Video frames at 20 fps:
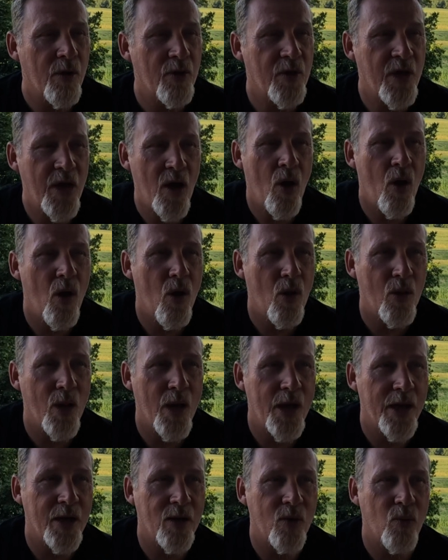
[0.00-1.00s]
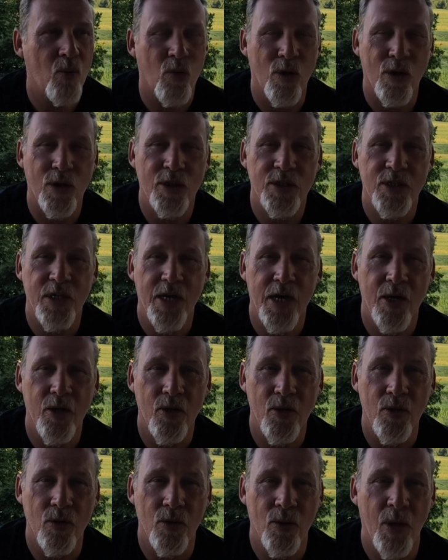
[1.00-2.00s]
they all like work
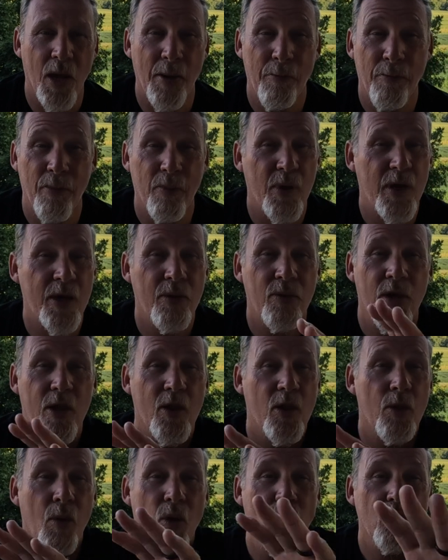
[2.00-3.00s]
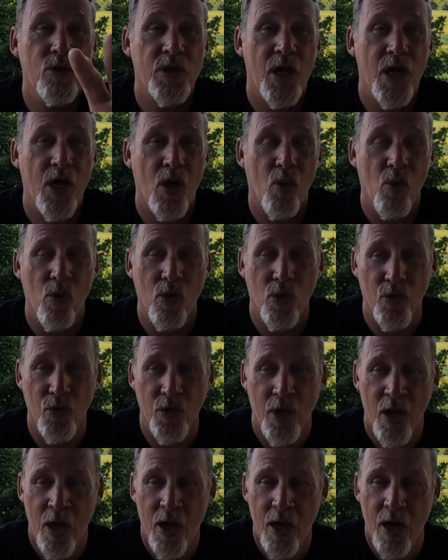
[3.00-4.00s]
together, like in the motorcycle
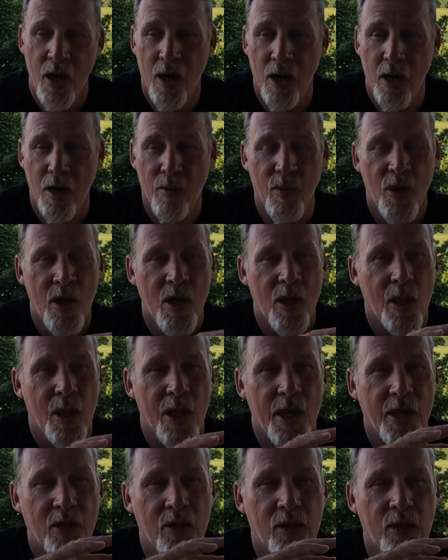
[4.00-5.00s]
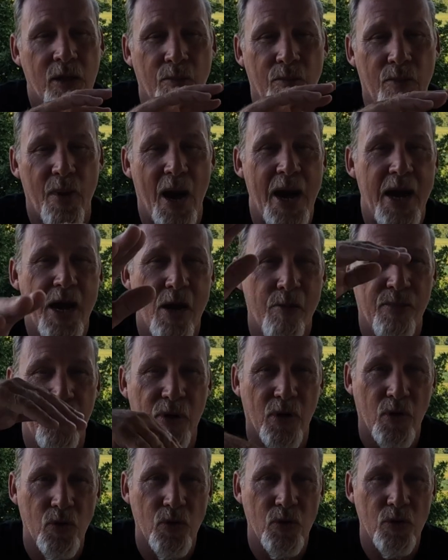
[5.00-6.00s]
world. Like the bike
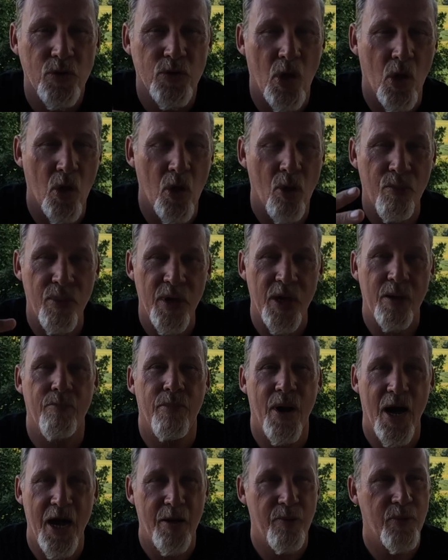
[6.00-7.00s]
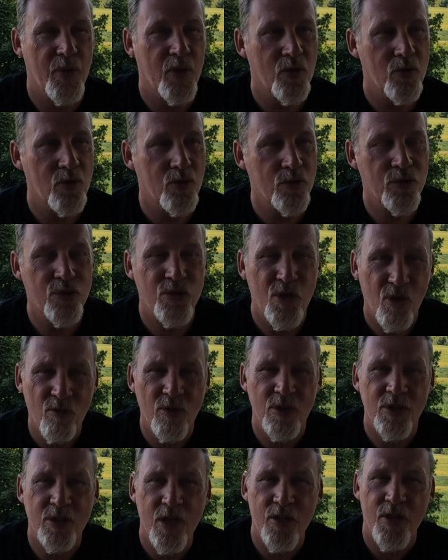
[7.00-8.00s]
builders, all the big bike builders,
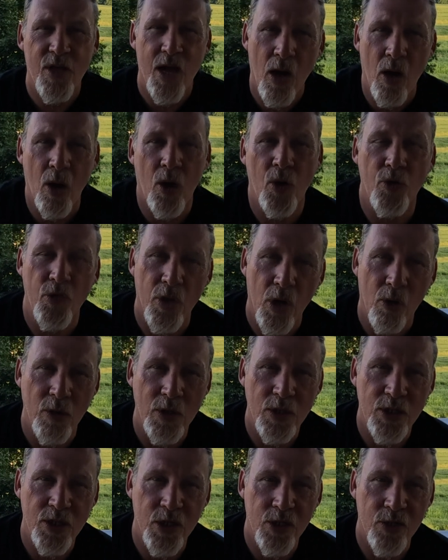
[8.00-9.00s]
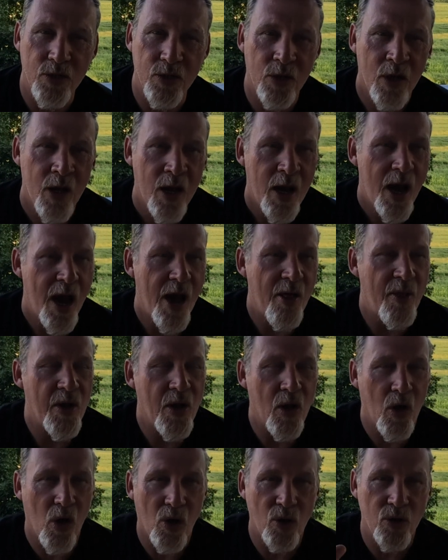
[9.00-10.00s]
notice that they all know each other and they
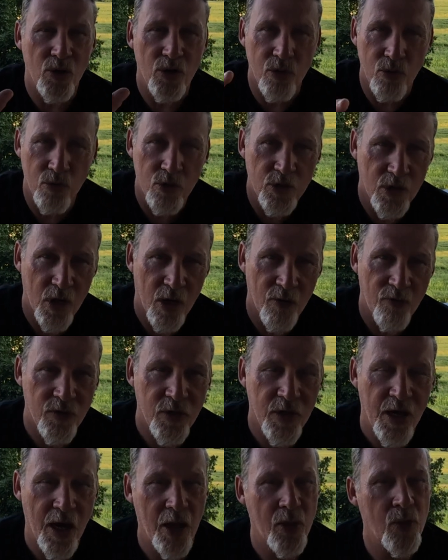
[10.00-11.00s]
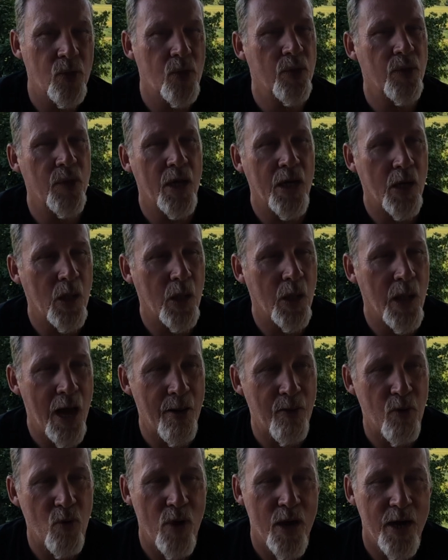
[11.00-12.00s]
all do stuff together and they
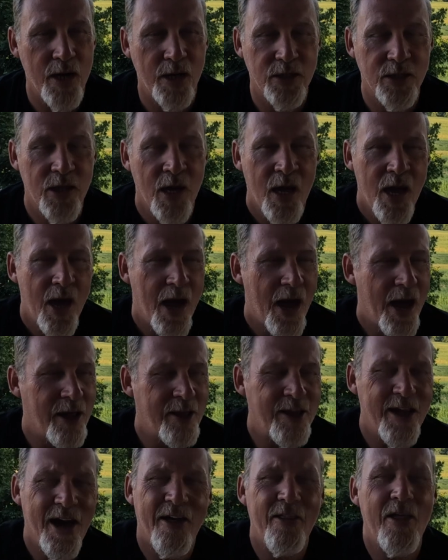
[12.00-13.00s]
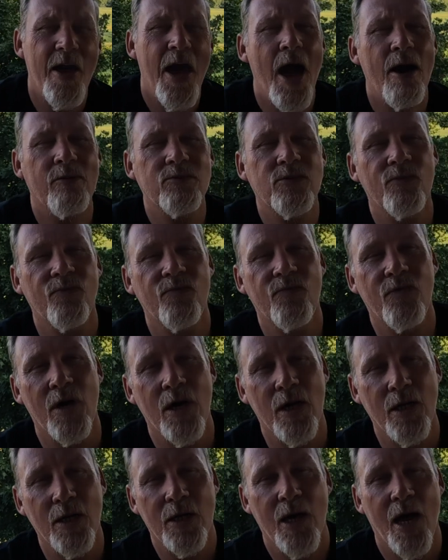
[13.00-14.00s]
collaborate. And yeah, they have some
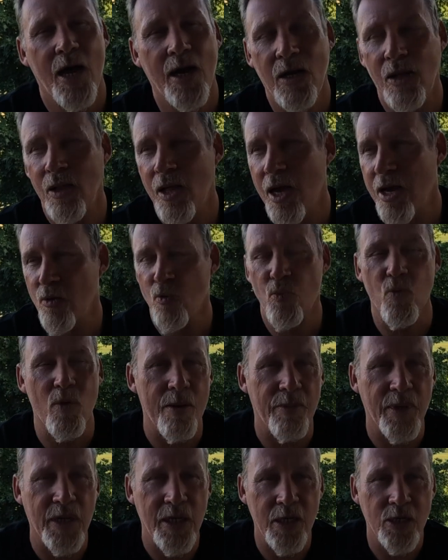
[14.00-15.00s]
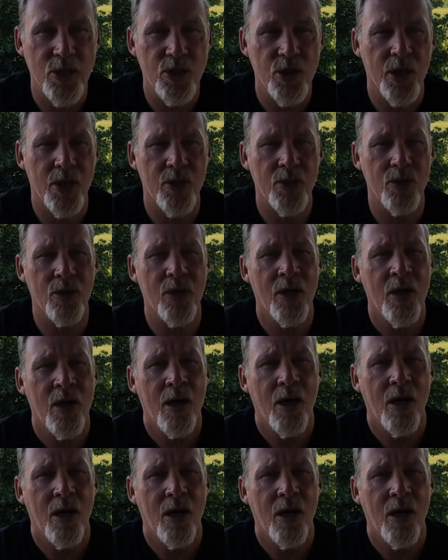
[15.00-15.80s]
fun kind of like ribbing each other